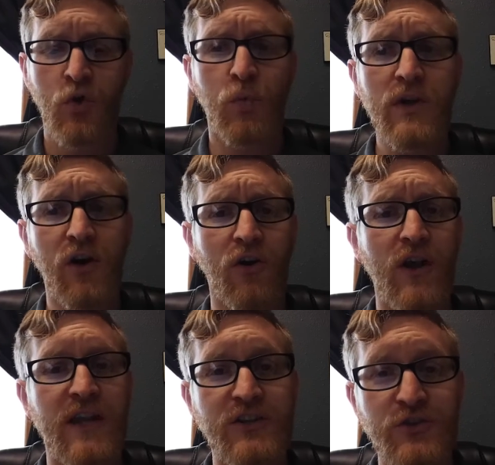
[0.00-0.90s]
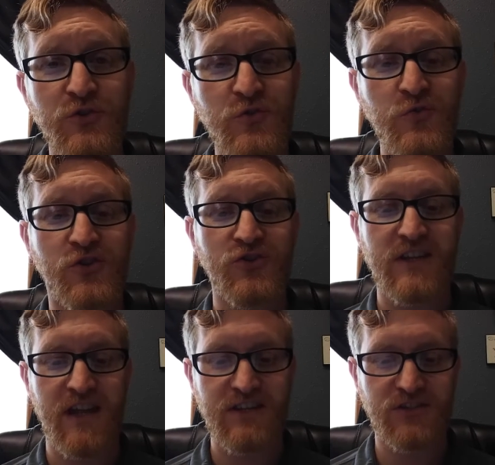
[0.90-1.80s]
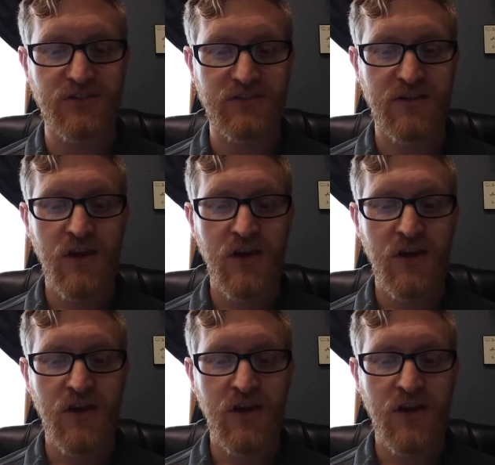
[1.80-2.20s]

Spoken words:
We are a new creation."